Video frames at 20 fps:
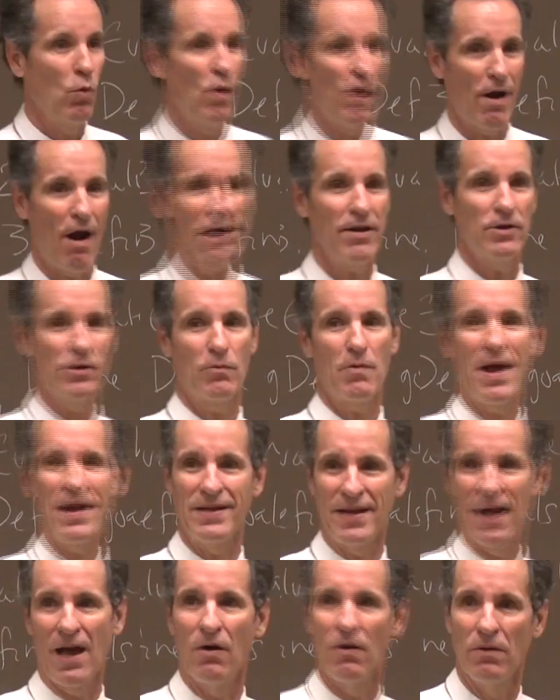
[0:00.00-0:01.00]
Where are you
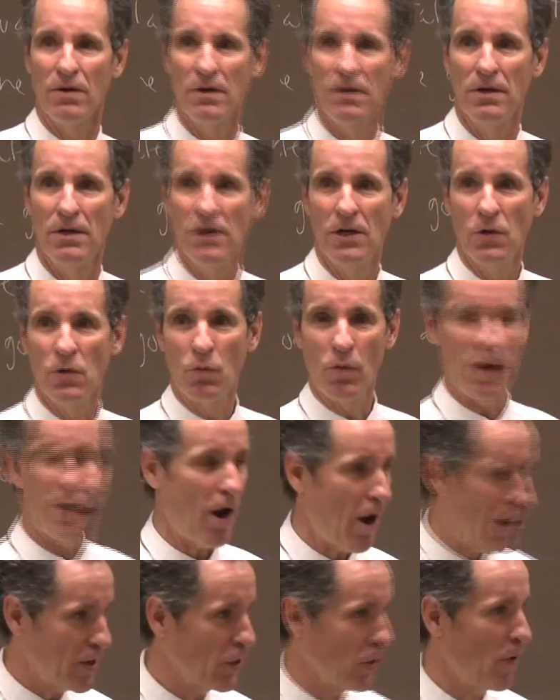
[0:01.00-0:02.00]
right now? Where
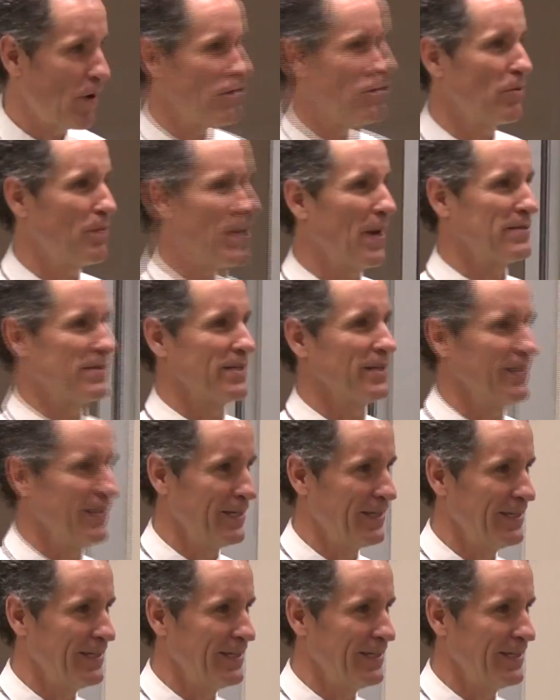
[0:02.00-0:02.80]
are you on your budget?